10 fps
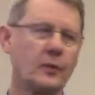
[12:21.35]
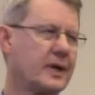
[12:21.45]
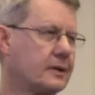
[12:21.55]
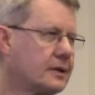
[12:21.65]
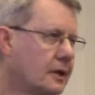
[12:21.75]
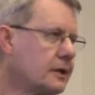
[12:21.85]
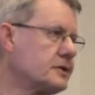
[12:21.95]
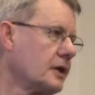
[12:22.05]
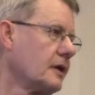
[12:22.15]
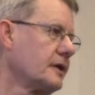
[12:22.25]
We
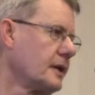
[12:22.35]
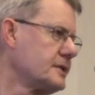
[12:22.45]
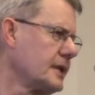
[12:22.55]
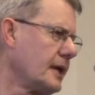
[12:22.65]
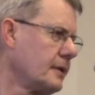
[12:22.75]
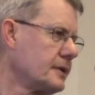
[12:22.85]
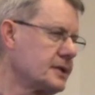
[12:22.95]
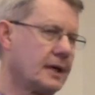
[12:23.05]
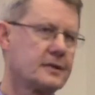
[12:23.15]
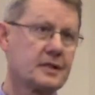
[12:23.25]
indulge our, our
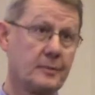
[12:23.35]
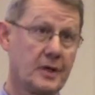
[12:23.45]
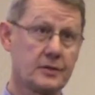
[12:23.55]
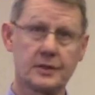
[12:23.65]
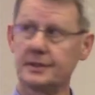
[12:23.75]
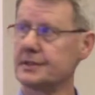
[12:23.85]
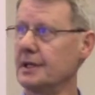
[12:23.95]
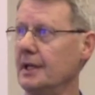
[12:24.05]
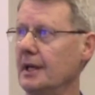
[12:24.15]
desires and emotions.